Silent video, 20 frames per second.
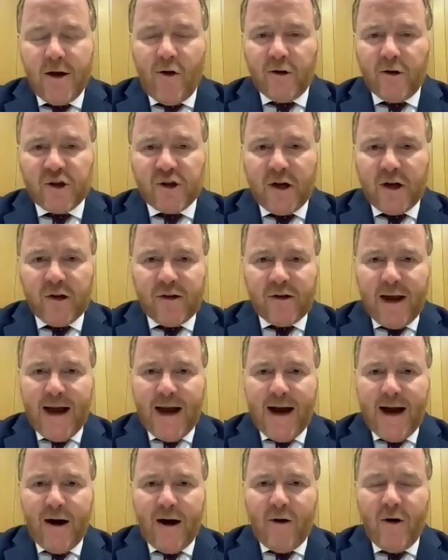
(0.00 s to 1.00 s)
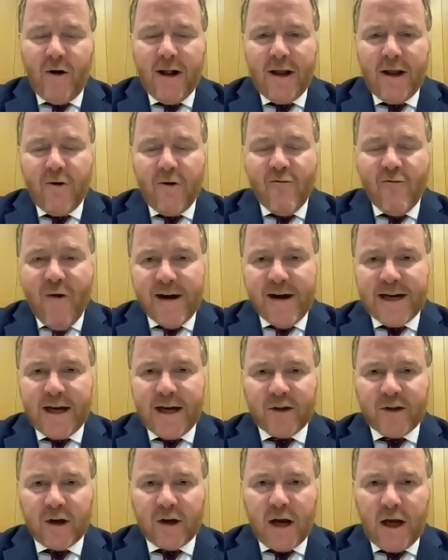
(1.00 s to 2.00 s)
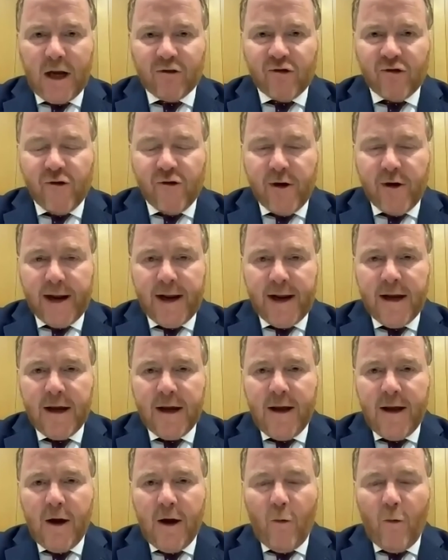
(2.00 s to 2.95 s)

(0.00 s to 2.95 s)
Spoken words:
not just how ready as a country